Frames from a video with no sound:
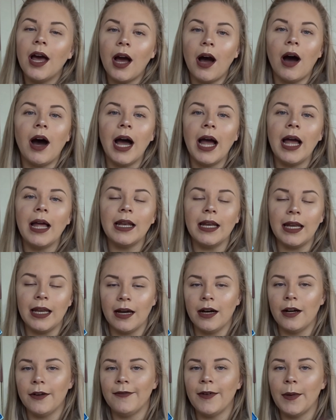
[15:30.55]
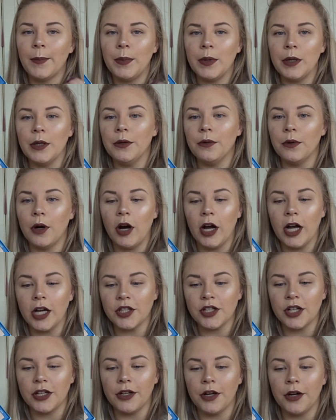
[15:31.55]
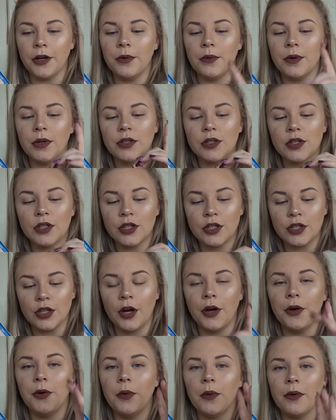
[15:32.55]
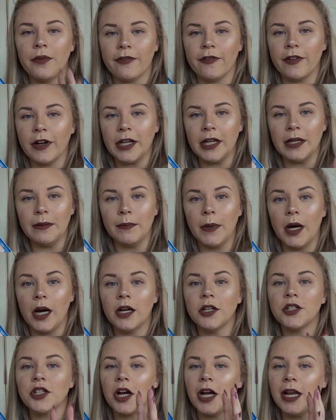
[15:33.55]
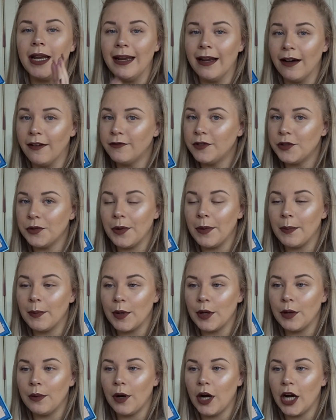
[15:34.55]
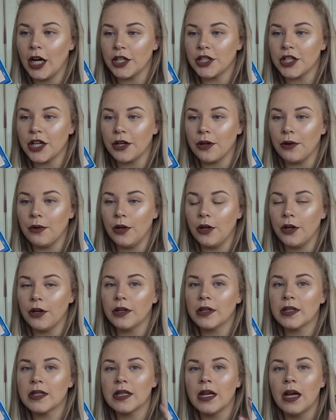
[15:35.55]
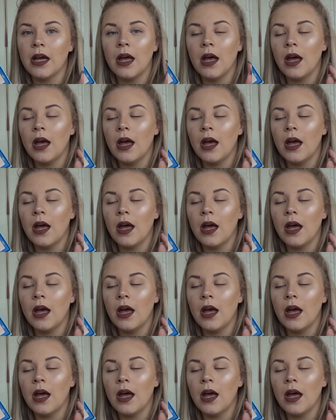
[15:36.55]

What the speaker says: I love blue eyeshadow so freaking much. I love doing blue eyeshadow looks.